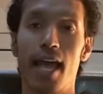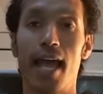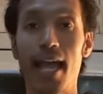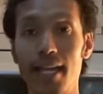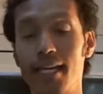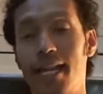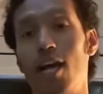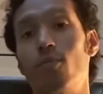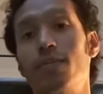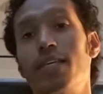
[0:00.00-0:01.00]
And it
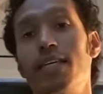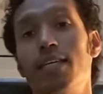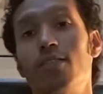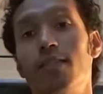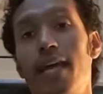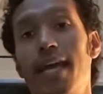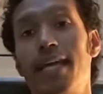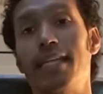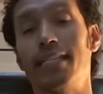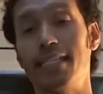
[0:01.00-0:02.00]
helps heal
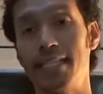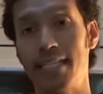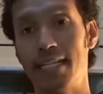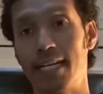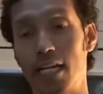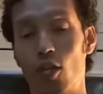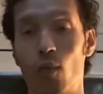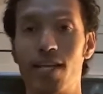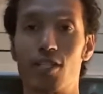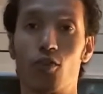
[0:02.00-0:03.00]
a leaky gut,
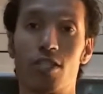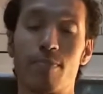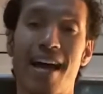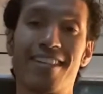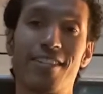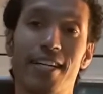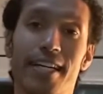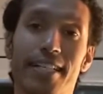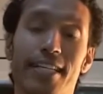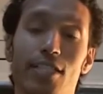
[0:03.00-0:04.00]
otherwise known as
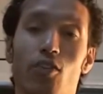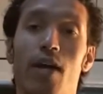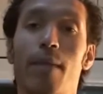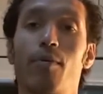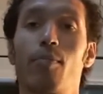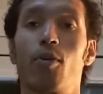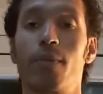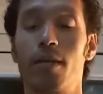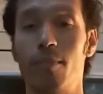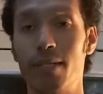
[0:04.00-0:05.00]
pathogenic intestinal
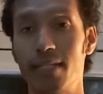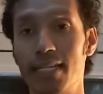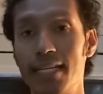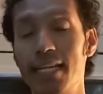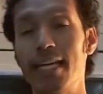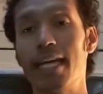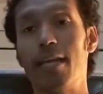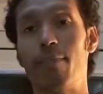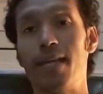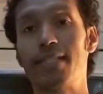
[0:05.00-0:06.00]
hyperpermeability.
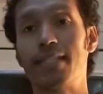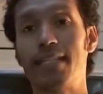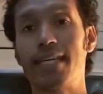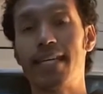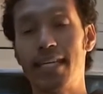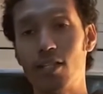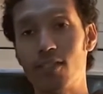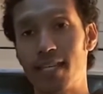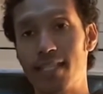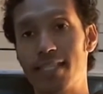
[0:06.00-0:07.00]
It basically
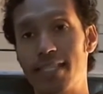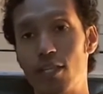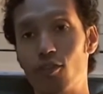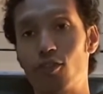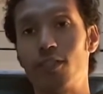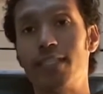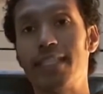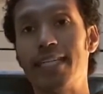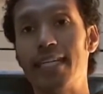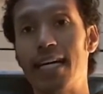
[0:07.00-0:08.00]
heals and seals your
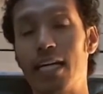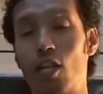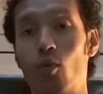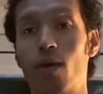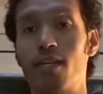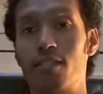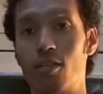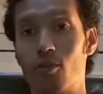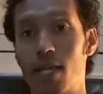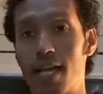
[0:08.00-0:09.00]
leaky gut, otherwise
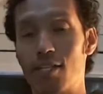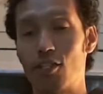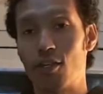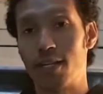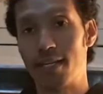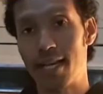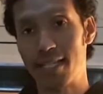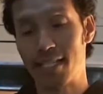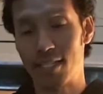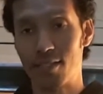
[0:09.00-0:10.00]
known as your
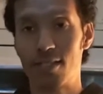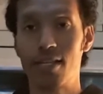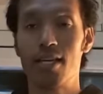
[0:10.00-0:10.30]
intestines.